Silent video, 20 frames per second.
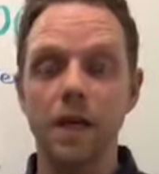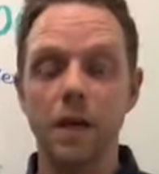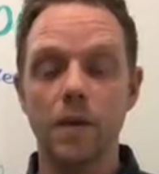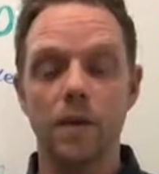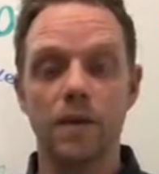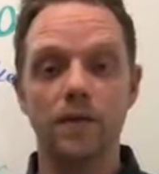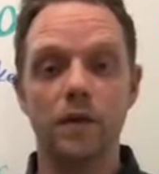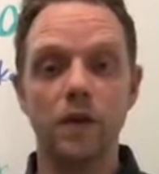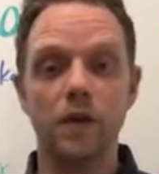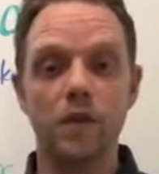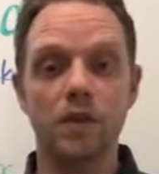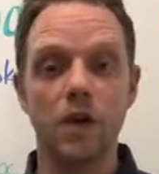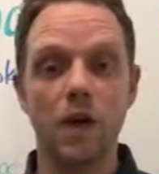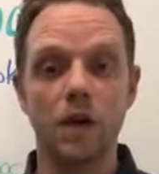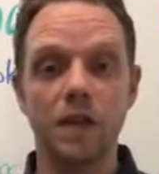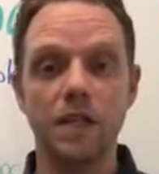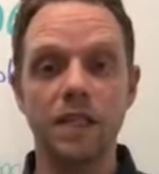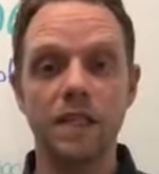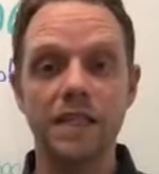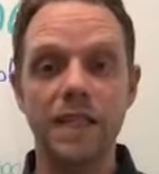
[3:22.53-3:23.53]
but if you can
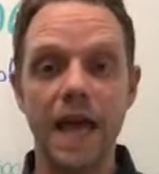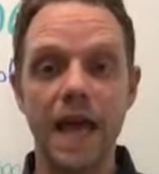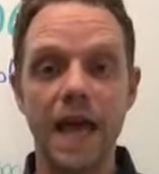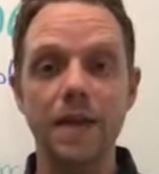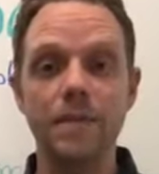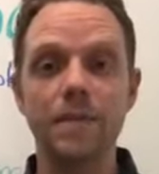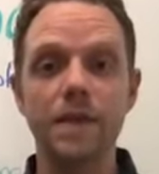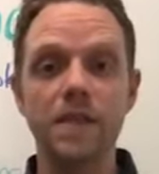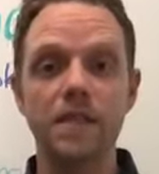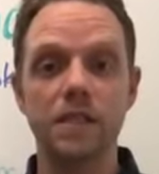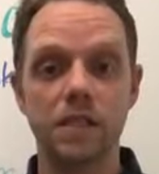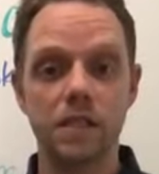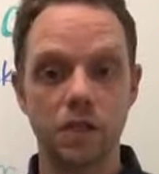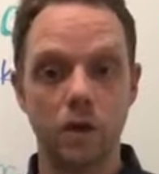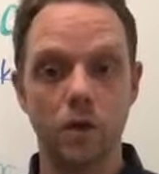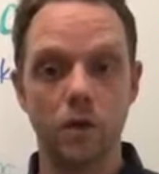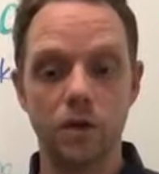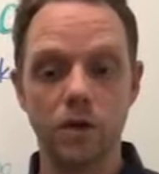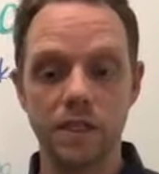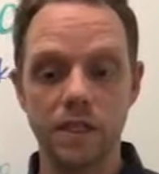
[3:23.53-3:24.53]
talk to 10 business
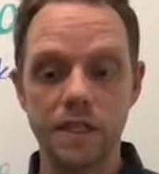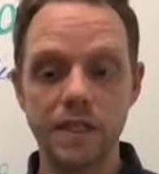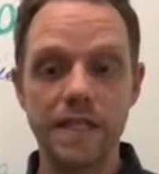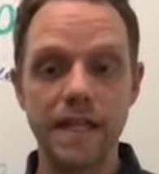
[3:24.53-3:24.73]
owners a